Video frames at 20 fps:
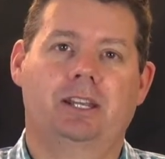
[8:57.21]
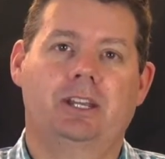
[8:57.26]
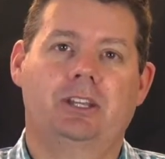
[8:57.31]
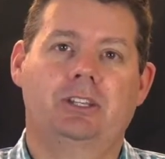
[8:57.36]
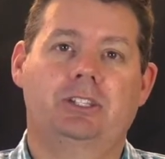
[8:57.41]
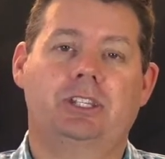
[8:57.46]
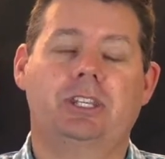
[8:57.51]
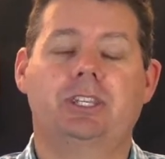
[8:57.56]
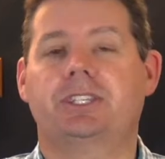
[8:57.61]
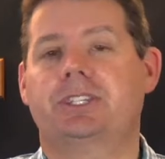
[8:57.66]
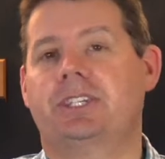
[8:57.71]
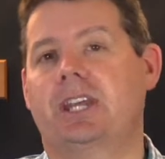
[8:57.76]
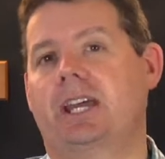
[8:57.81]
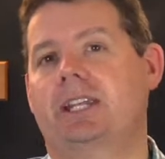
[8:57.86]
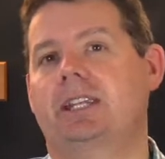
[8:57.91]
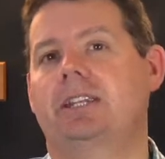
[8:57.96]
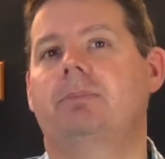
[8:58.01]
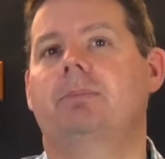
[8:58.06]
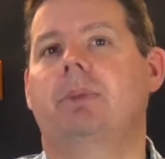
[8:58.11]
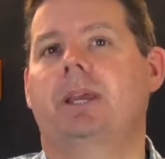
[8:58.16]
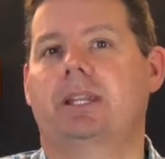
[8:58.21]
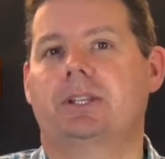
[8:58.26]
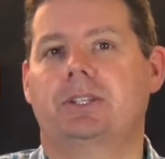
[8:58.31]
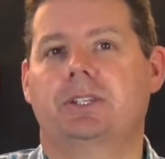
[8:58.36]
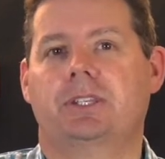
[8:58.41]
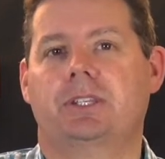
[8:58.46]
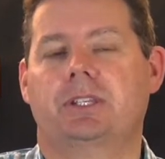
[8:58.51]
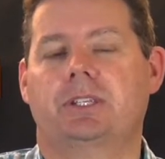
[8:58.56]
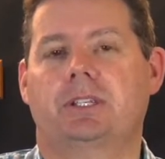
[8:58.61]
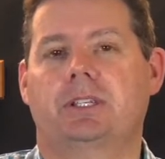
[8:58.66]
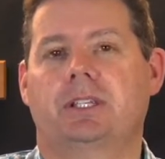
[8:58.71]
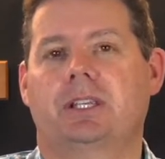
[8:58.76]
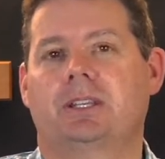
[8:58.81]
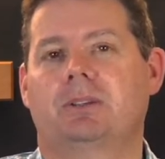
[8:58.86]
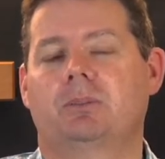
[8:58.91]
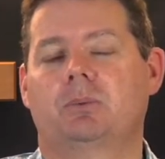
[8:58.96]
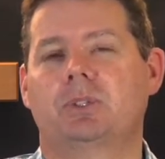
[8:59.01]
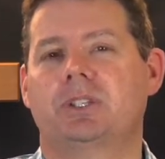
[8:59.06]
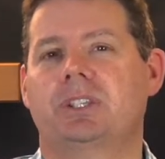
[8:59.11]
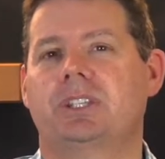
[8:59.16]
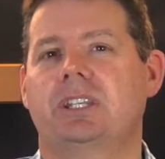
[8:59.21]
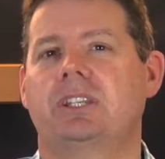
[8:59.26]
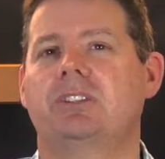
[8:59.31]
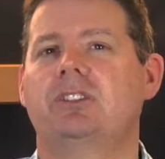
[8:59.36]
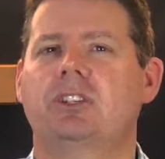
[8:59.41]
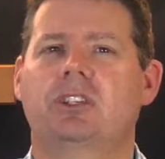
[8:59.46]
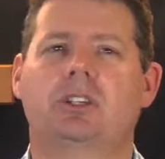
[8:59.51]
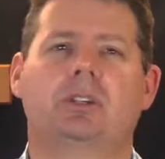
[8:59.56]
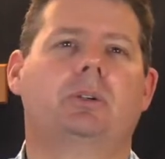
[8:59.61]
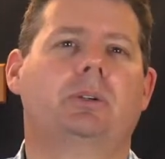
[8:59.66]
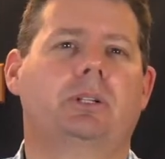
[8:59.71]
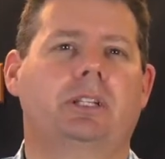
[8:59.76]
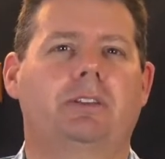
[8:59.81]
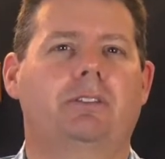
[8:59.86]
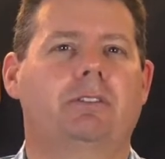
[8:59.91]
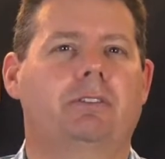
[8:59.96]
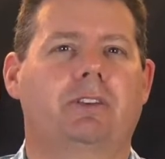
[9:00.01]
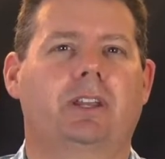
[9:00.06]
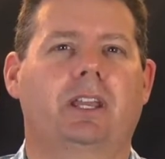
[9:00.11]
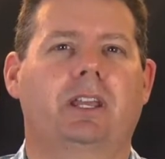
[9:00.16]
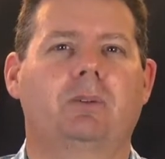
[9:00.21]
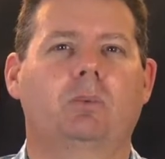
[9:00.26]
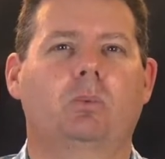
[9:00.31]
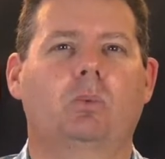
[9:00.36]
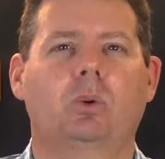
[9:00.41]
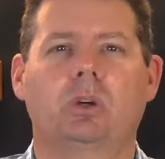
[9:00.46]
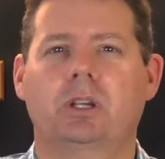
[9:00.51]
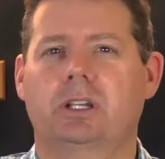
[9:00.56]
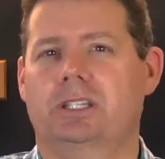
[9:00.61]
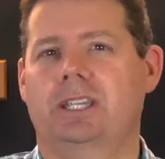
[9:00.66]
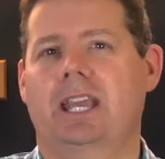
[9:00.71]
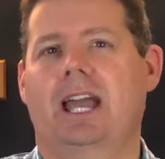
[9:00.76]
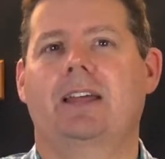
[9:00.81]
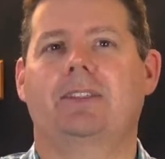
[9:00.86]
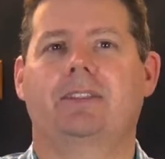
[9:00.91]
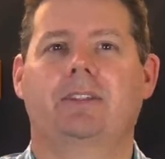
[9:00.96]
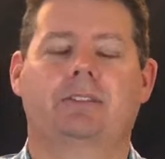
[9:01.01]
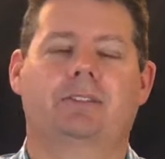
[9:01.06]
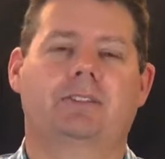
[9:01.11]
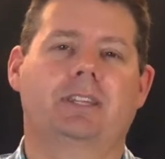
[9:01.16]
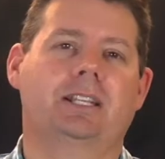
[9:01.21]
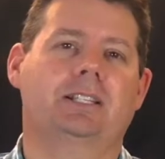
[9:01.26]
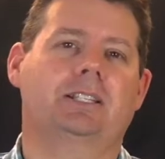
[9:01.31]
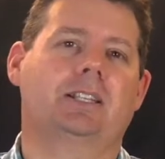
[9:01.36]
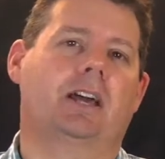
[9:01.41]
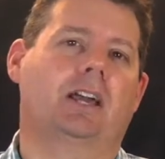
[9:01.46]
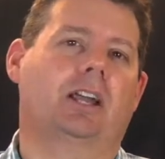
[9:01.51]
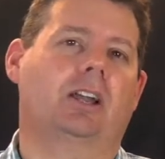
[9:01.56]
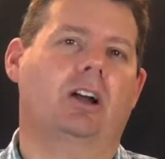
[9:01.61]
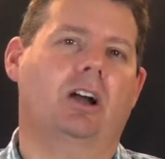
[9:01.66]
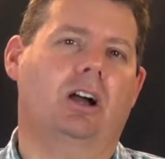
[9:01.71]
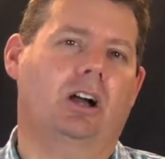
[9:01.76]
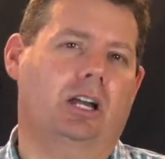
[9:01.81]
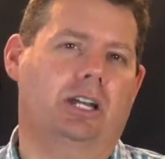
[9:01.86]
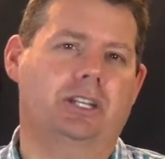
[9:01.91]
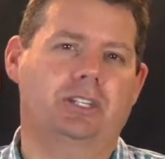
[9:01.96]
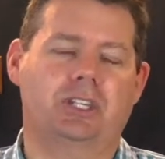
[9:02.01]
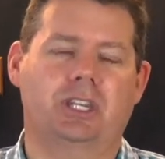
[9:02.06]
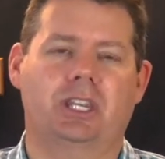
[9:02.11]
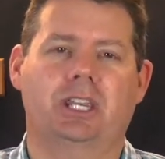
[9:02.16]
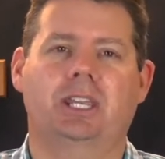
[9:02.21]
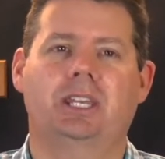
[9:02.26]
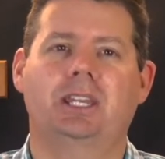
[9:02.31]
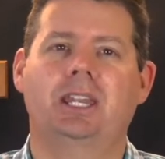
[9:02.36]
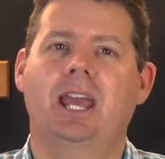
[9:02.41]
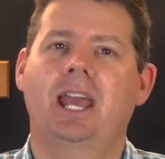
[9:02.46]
She studied medicine, was intuitive, and worked out that things like hygiene,